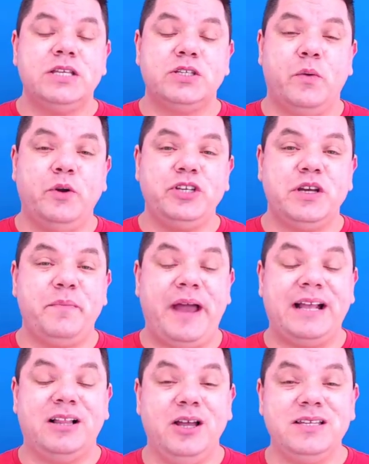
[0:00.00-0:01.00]
so I want you to
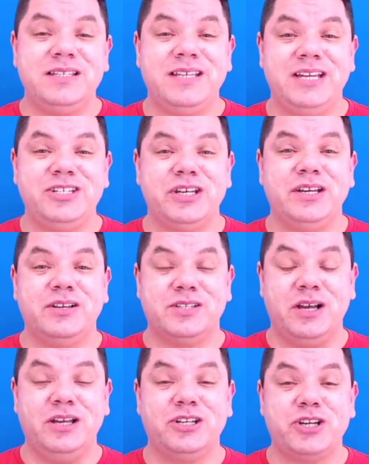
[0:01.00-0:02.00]
pay close attention because
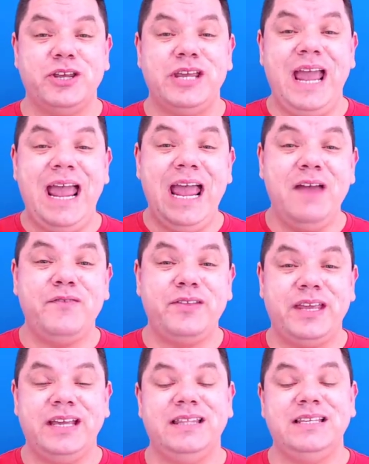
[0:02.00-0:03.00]
I'm going to show you
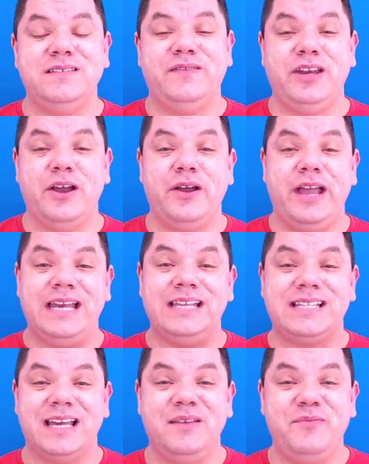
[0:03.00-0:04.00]
everything in this video, and
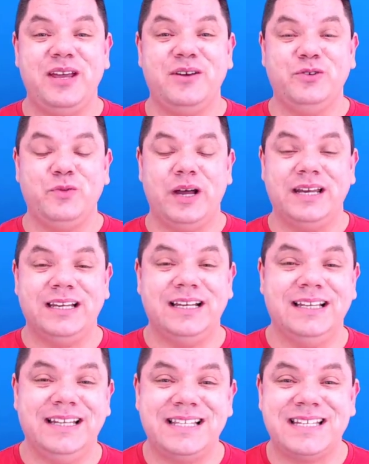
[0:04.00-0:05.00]
it's going to be a good one.
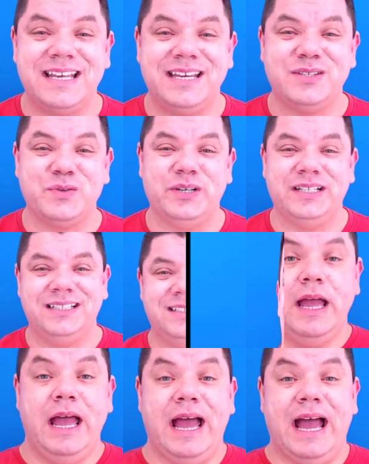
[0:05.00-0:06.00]
Let's get into it.
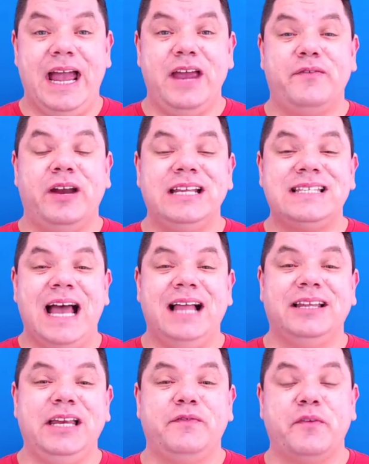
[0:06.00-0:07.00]
Hey everyone, it's
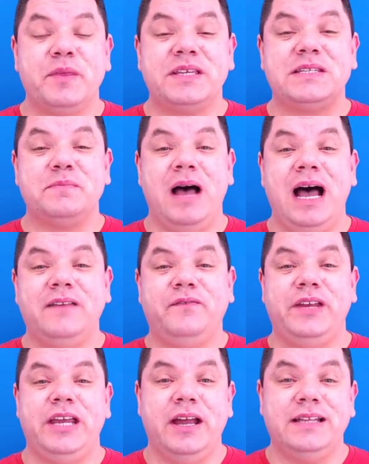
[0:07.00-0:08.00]
Alan here from the Smart
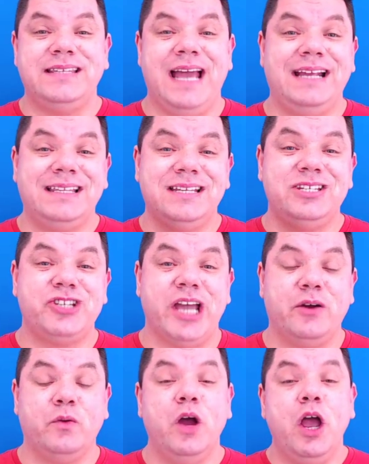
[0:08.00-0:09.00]
Video Tactics
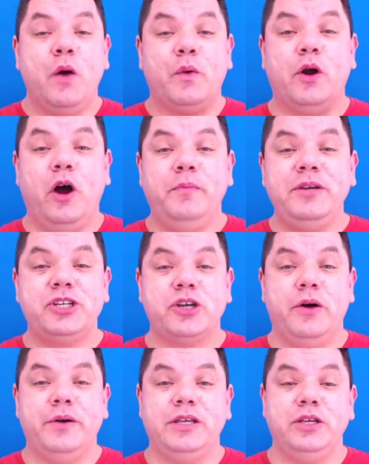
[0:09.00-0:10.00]
channel, where I'll be
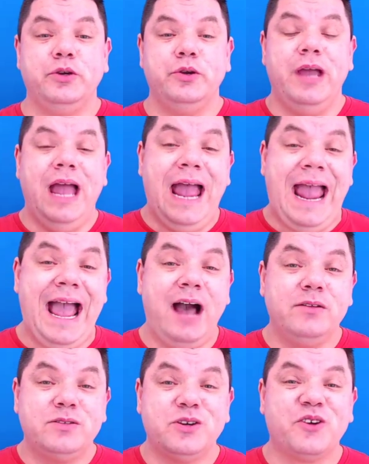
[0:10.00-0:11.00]
showing you
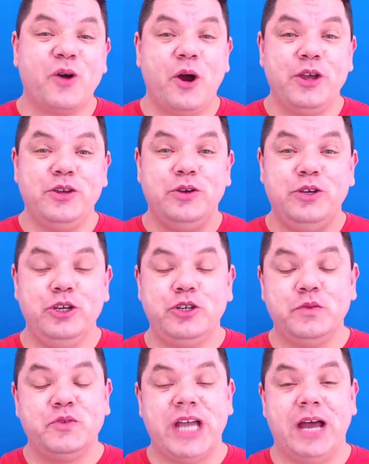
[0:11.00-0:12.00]
how to grow your
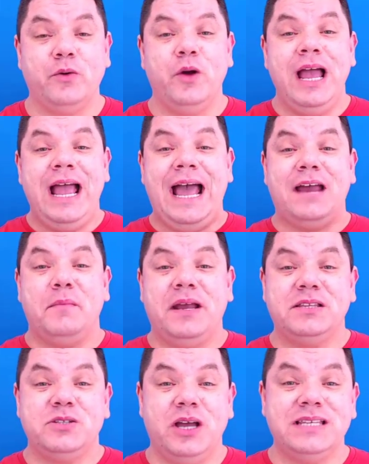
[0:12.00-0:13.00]
YouTube channel, how to
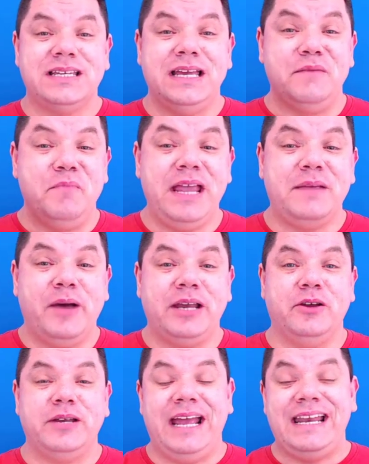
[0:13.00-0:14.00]
monetize it and make
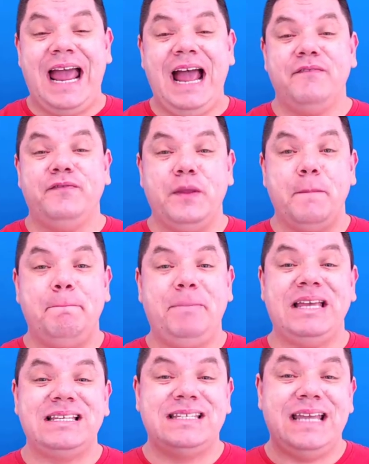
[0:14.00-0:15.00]
money on it and have the
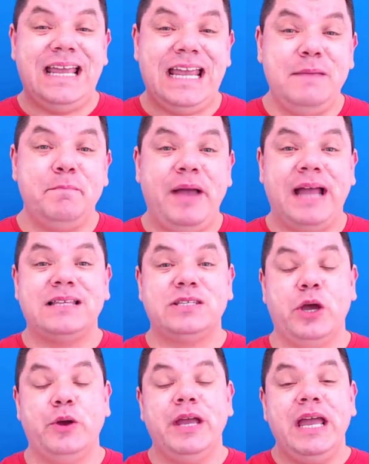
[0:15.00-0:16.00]
best impact.
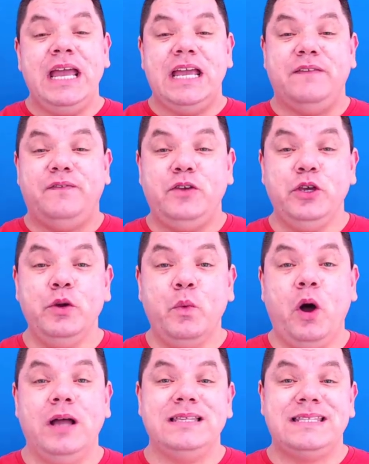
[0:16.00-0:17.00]
So if you
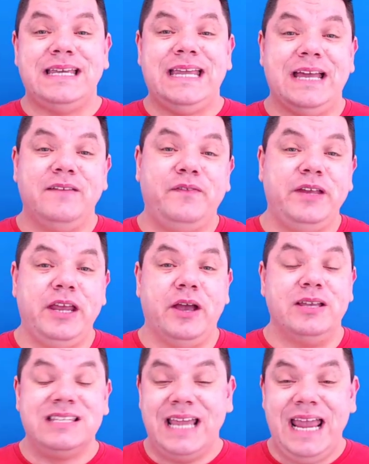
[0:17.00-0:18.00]
want to get
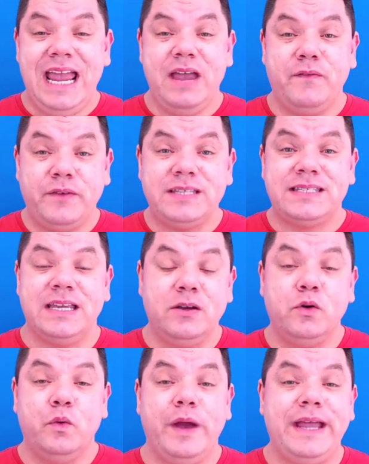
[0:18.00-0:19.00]
videos every
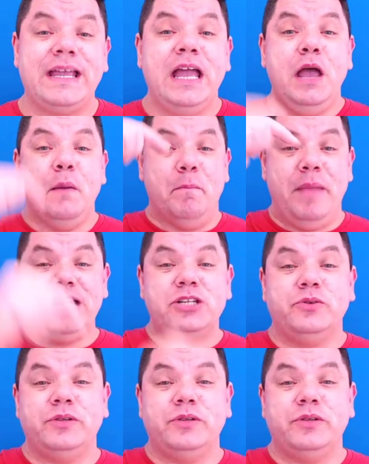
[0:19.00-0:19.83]
single week, make